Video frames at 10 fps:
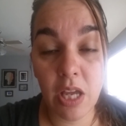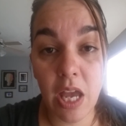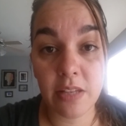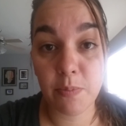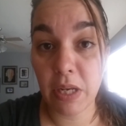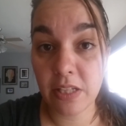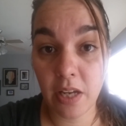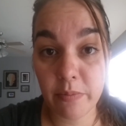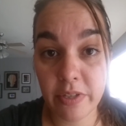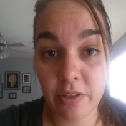as many
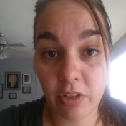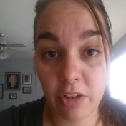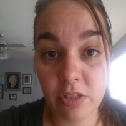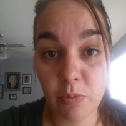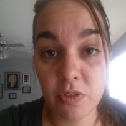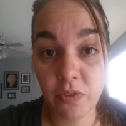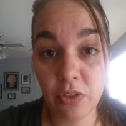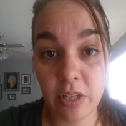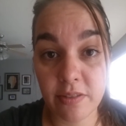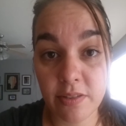times as our customers
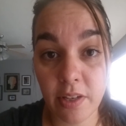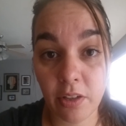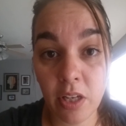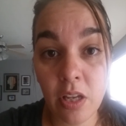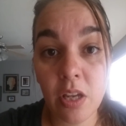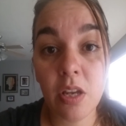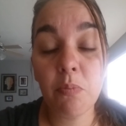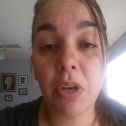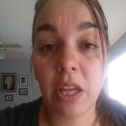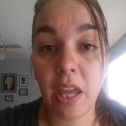feel necessary,
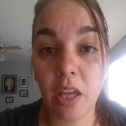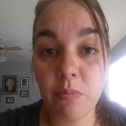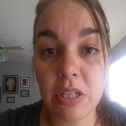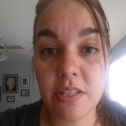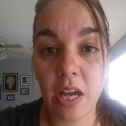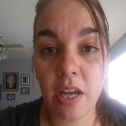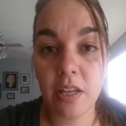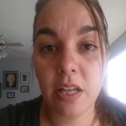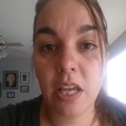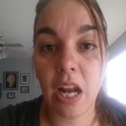but it can be
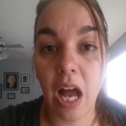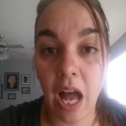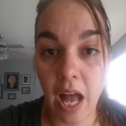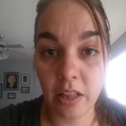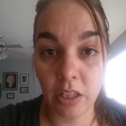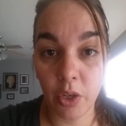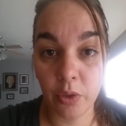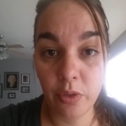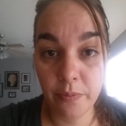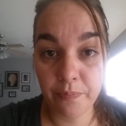done in a hot
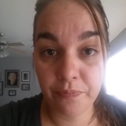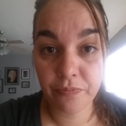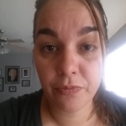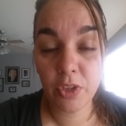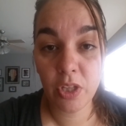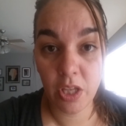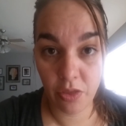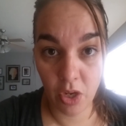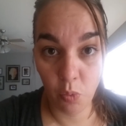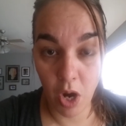load
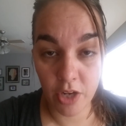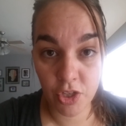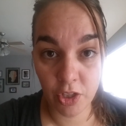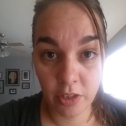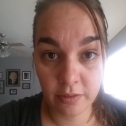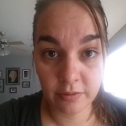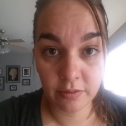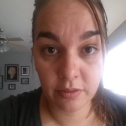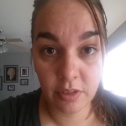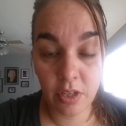in their washer.
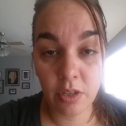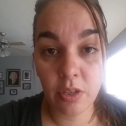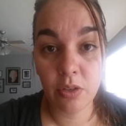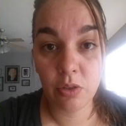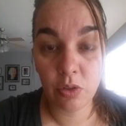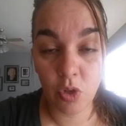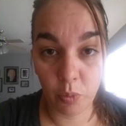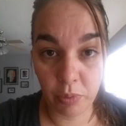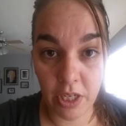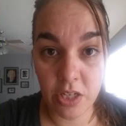
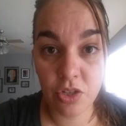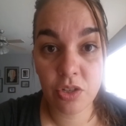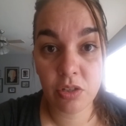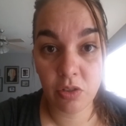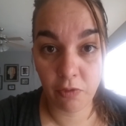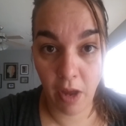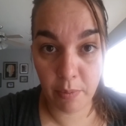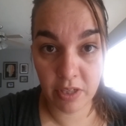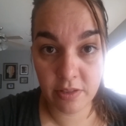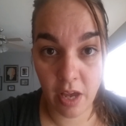No bleach, no
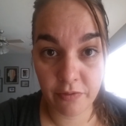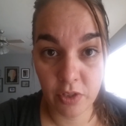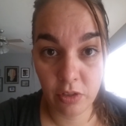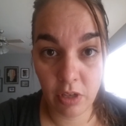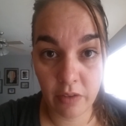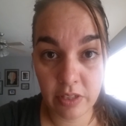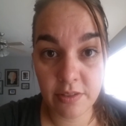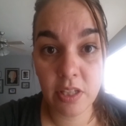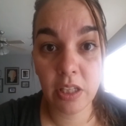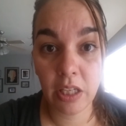fabric softener,
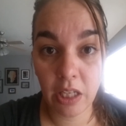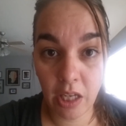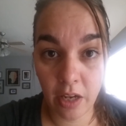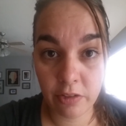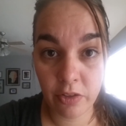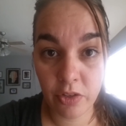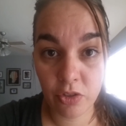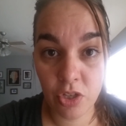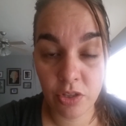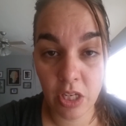obviously, any kind of
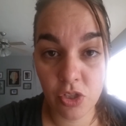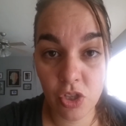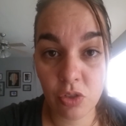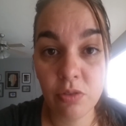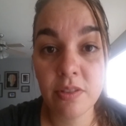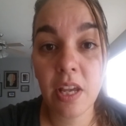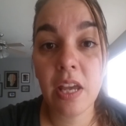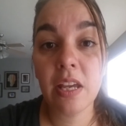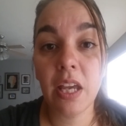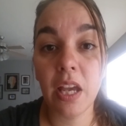detergent they choose,
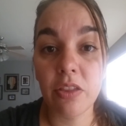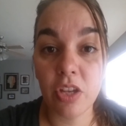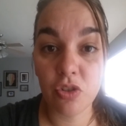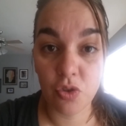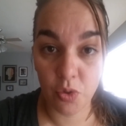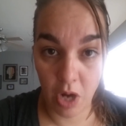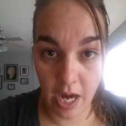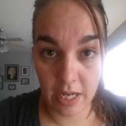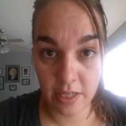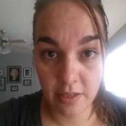and then
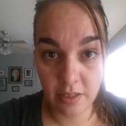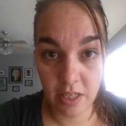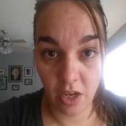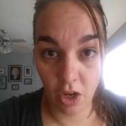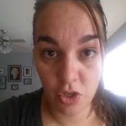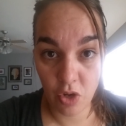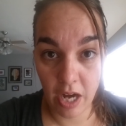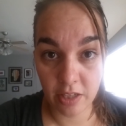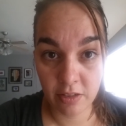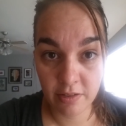dried in our
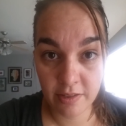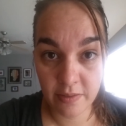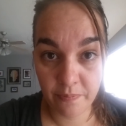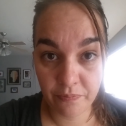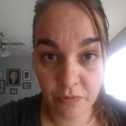dryers